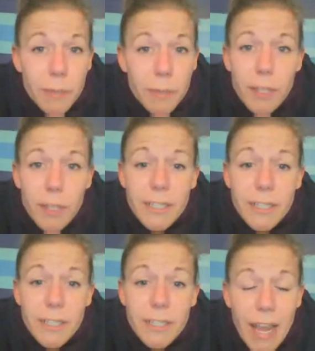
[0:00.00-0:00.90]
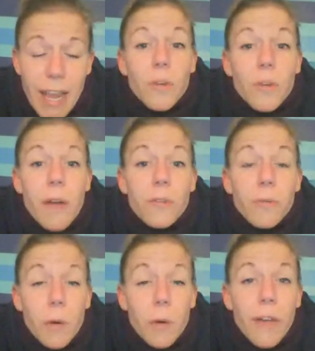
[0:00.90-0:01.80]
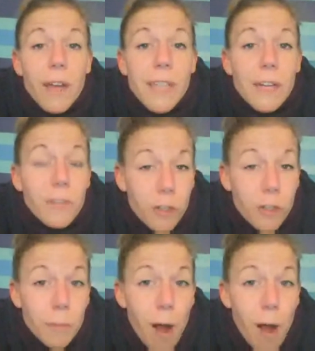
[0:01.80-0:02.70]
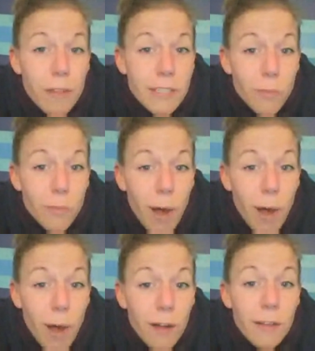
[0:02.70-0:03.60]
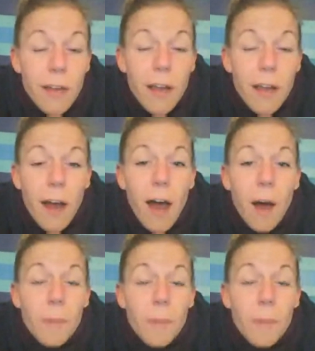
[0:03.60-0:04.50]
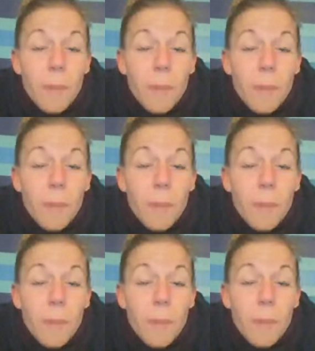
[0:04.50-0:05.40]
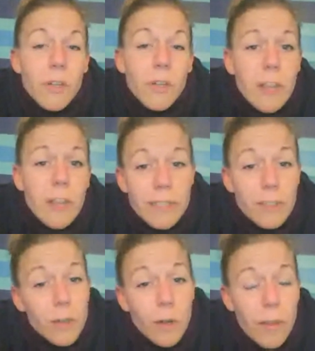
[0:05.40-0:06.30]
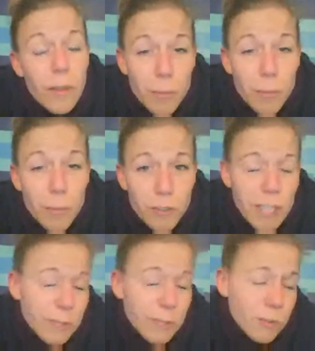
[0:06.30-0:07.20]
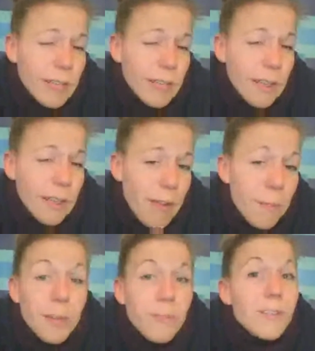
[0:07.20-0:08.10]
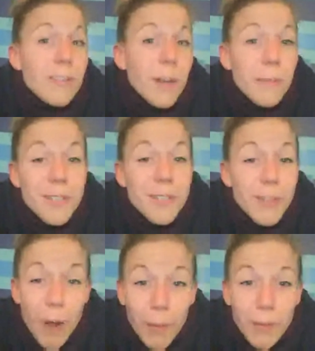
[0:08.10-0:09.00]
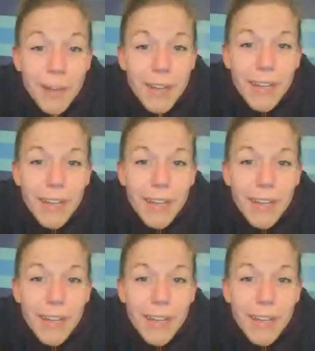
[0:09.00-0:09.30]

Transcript: make sure you get a great discount. We do have a 45-day return policy as well. So even you don't love the protein shakes, which I love them, but if for some reason you don't,